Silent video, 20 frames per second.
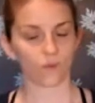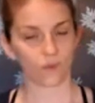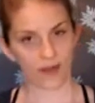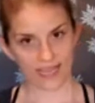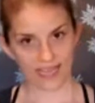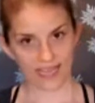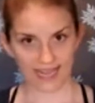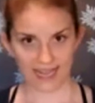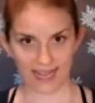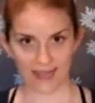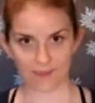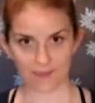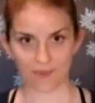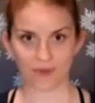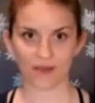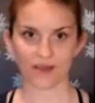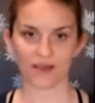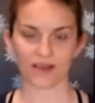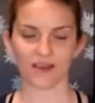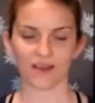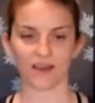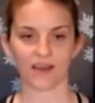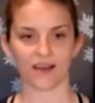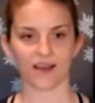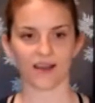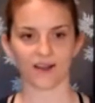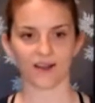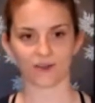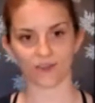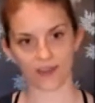Waking up
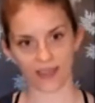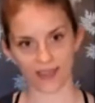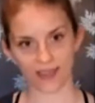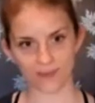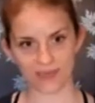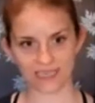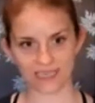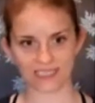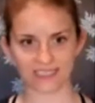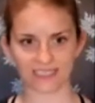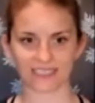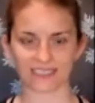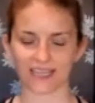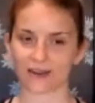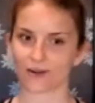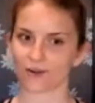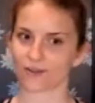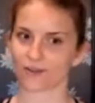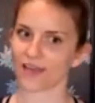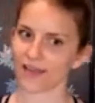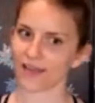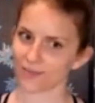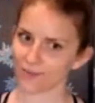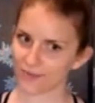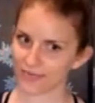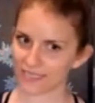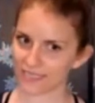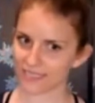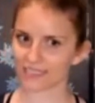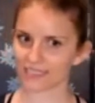our thymus and our
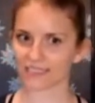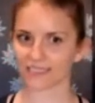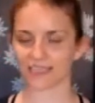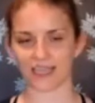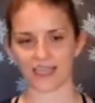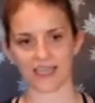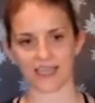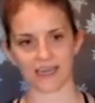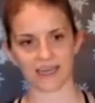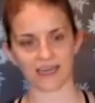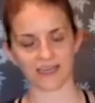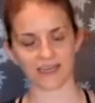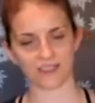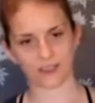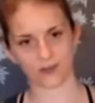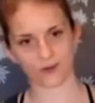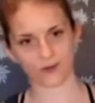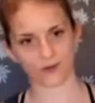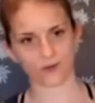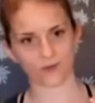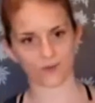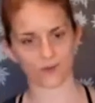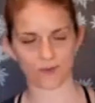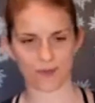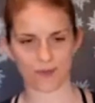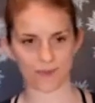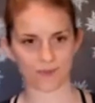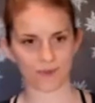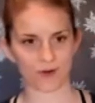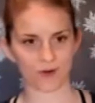thalamus. And I don't
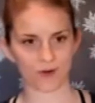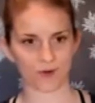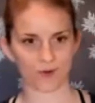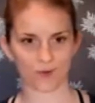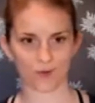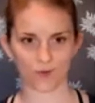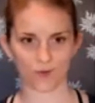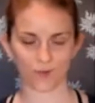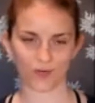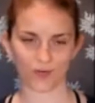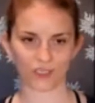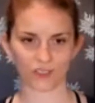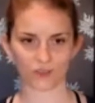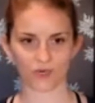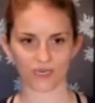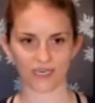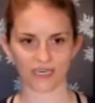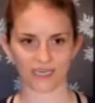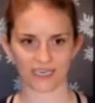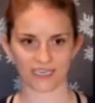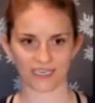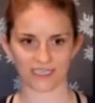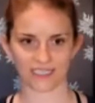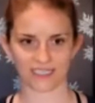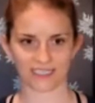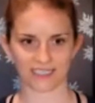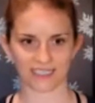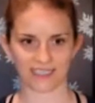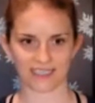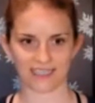remember which one it
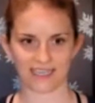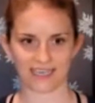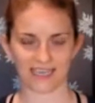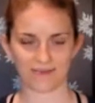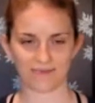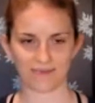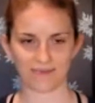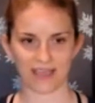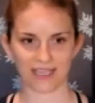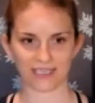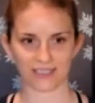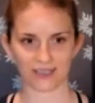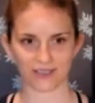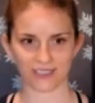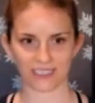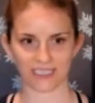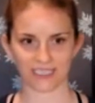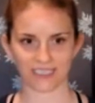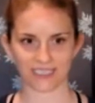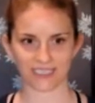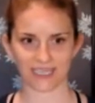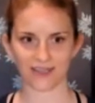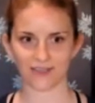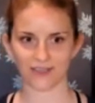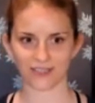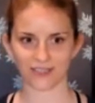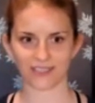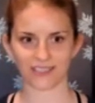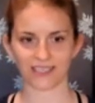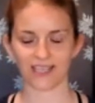is that makes our T
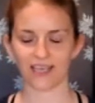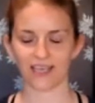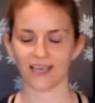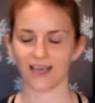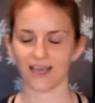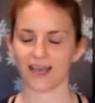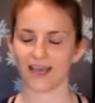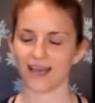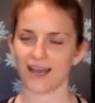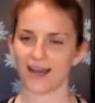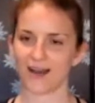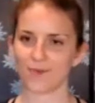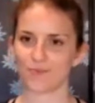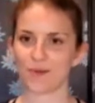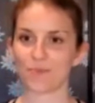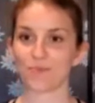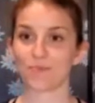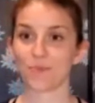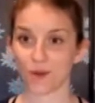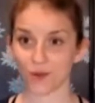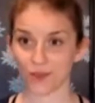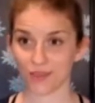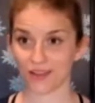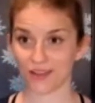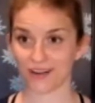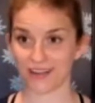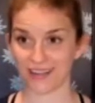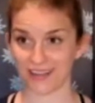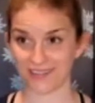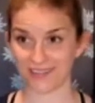cells, um, but both
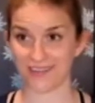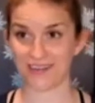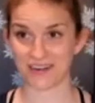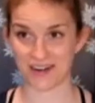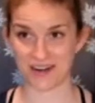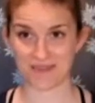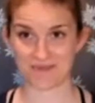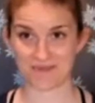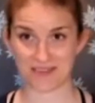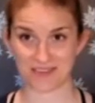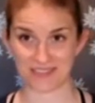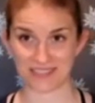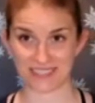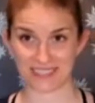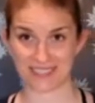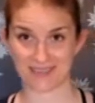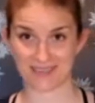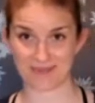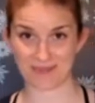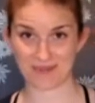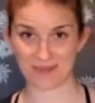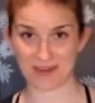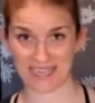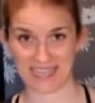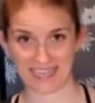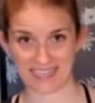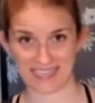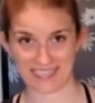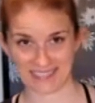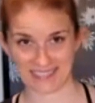are good for our immune system and
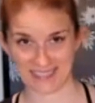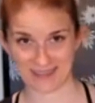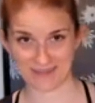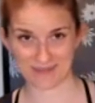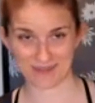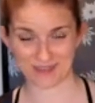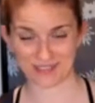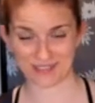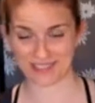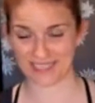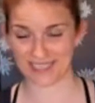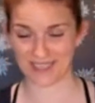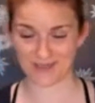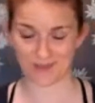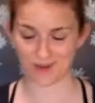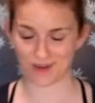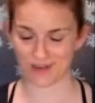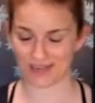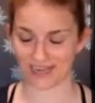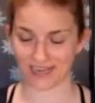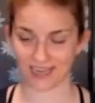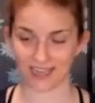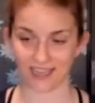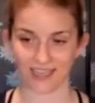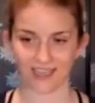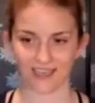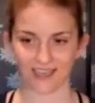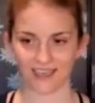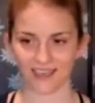waking us up first thing in the morning.